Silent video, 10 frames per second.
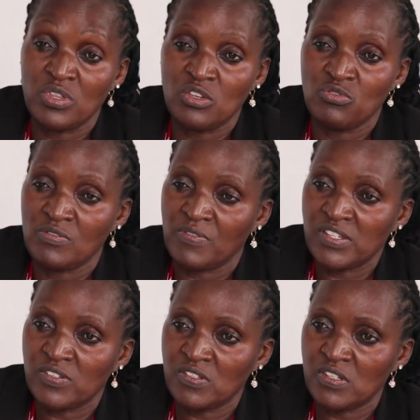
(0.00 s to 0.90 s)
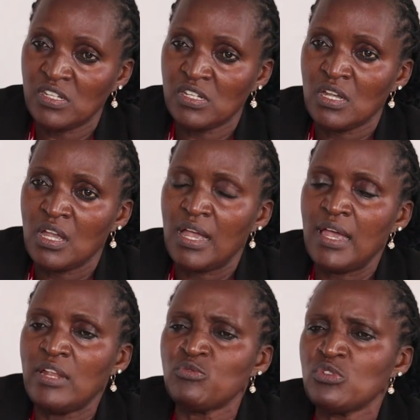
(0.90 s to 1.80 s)
the university,
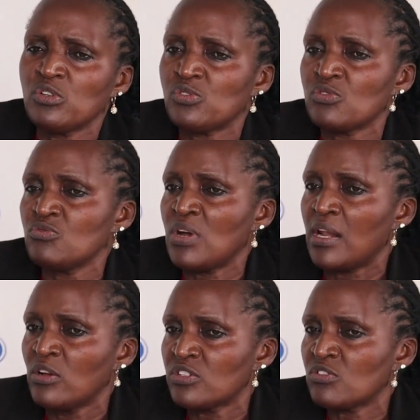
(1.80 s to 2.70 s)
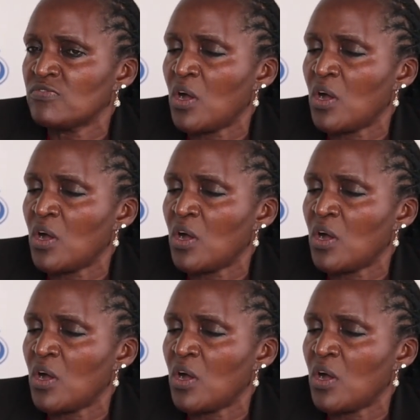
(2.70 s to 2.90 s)
and we also do a lot of